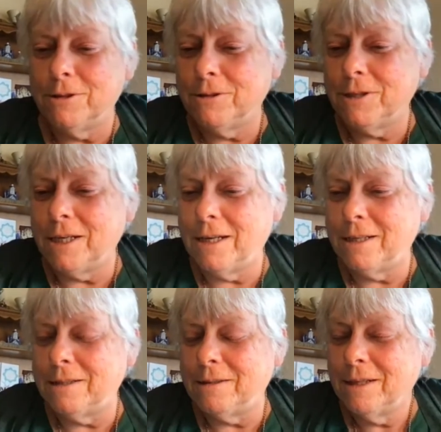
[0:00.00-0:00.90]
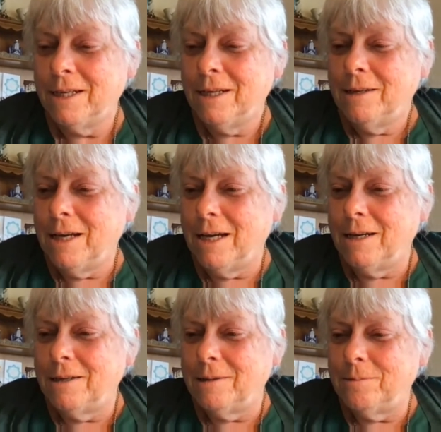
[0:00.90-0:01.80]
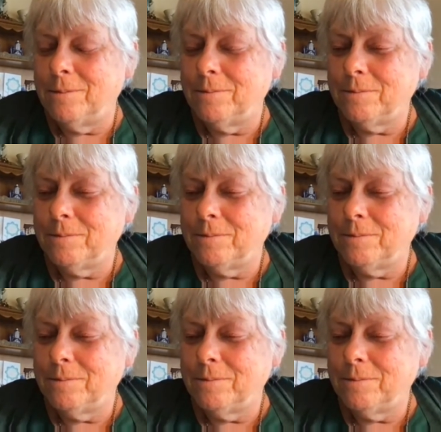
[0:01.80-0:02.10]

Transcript: Earth. Uh, uh,